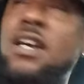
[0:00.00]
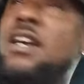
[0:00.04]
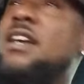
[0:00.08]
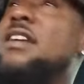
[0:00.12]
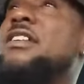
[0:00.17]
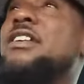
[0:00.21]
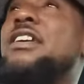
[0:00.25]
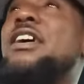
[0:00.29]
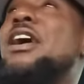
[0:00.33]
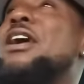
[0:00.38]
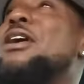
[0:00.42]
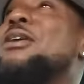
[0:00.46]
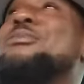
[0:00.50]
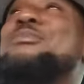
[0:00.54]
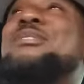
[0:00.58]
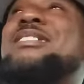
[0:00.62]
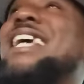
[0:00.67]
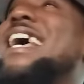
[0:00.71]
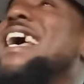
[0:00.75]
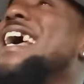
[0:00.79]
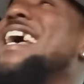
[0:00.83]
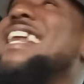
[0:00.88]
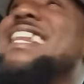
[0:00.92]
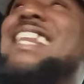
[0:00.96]
You know what I'm
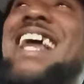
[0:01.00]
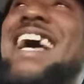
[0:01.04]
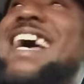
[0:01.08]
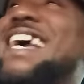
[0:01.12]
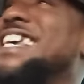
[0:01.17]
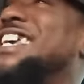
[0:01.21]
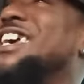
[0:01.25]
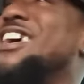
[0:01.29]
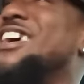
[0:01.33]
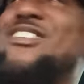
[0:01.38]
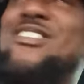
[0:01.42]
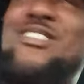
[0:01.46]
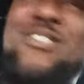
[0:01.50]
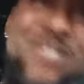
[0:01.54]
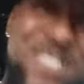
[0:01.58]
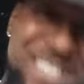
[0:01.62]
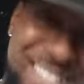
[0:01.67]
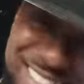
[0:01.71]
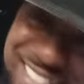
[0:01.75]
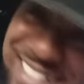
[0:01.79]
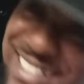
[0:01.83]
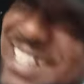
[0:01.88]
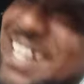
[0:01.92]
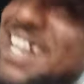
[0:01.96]
saying? Like,
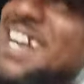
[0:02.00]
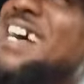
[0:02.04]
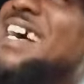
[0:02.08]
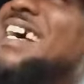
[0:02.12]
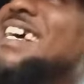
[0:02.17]
yo,